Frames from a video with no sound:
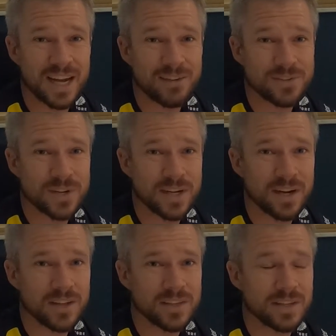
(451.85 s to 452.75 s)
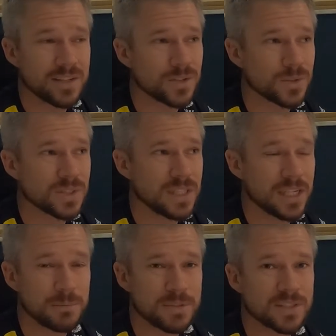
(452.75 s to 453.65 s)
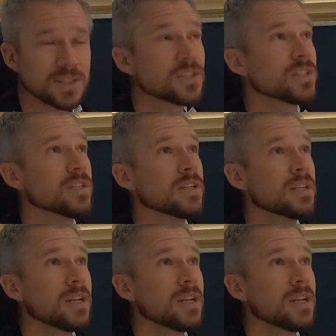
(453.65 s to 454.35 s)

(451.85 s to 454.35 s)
after I got the initial seating position.